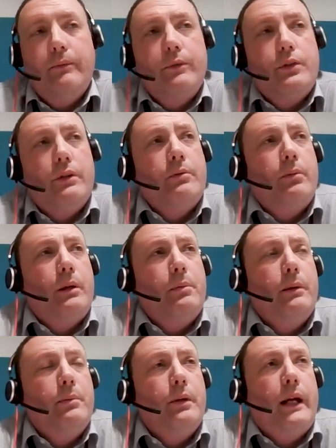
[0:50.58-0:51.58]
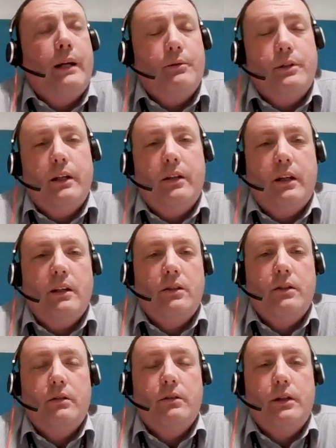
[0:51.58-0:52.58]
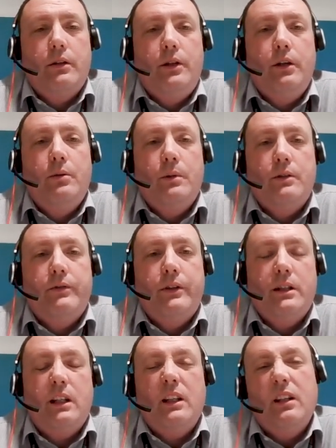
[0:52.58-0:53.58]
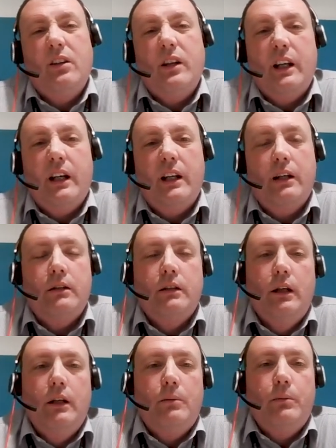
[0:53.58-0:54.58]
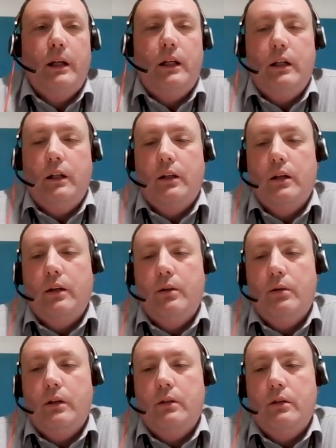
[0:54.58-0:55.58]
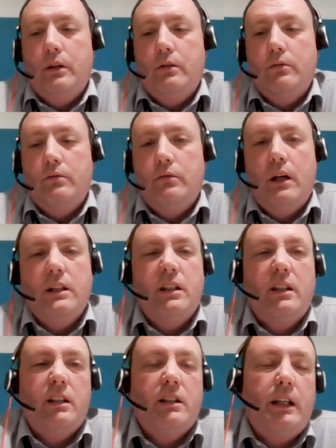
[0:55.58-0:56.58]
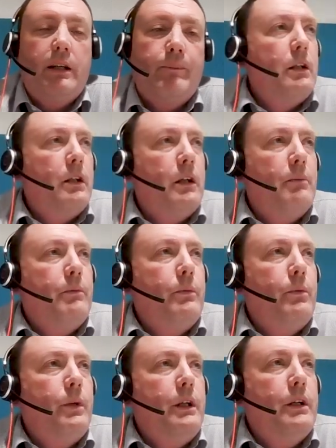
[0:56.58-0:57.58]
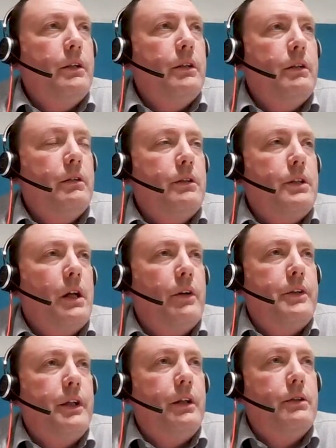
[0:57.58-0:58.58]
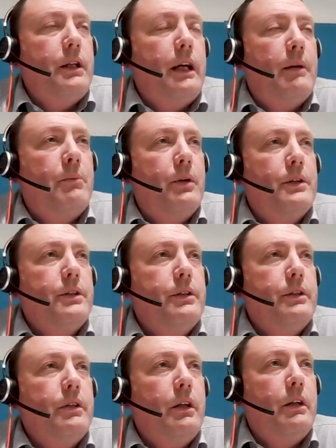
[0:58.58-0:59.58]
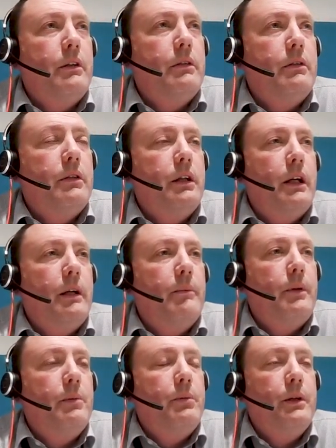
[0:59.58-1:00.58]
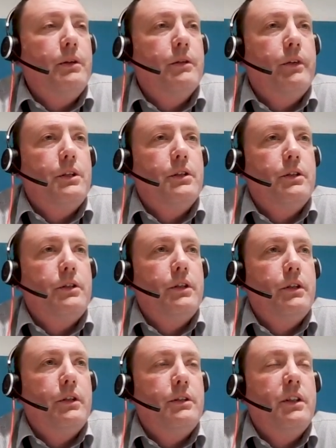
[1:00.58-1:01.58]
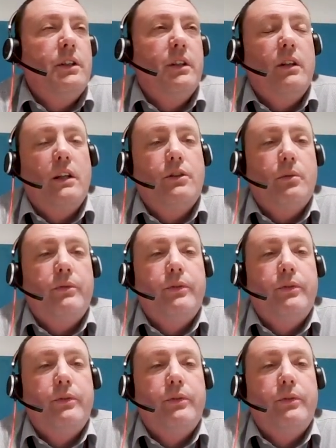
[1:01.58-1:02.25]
driven by people counting things, so humans physically looking at it and making a note and writing things down. We can start to use cameras and computer vision to do that job